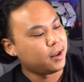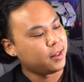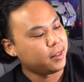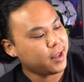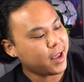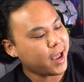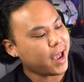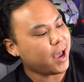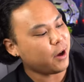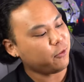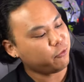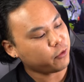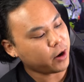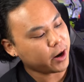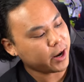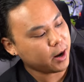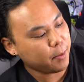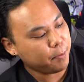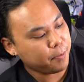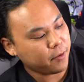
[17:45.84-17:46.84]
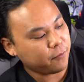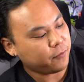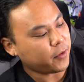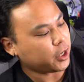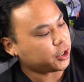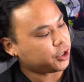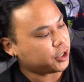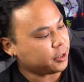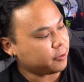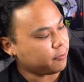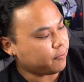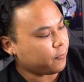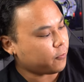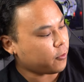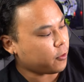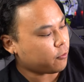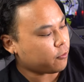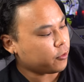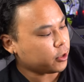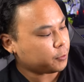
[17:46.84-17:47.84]
The air fryer perfection
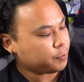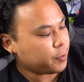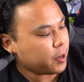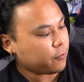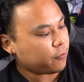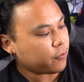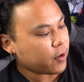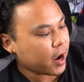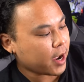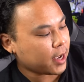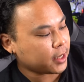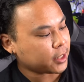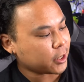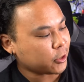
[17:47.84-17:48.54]
from crispy fries